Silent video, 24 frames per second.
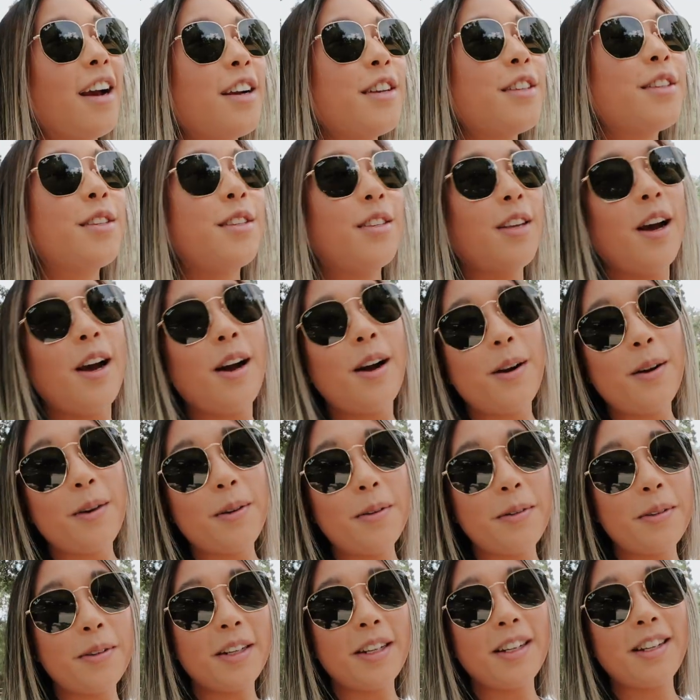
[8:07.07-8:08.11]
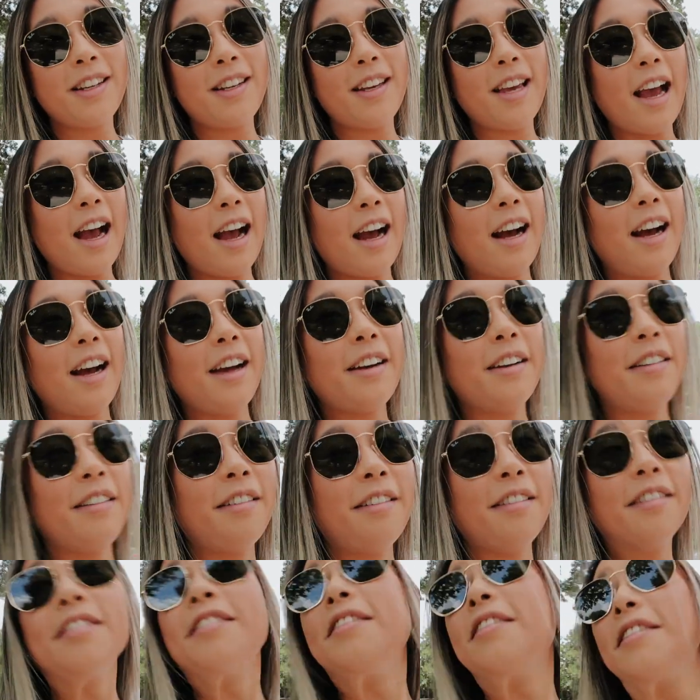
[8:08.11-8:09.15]
So yeah, I
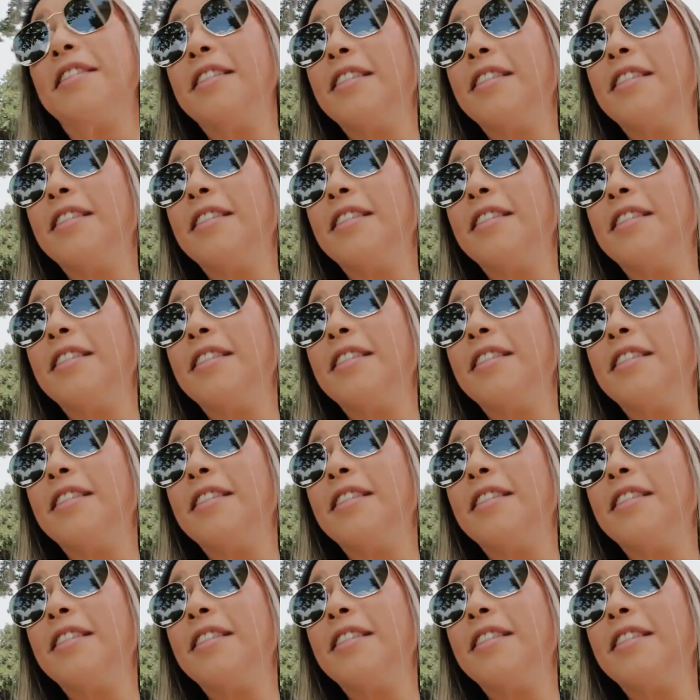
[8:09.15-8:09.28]
don't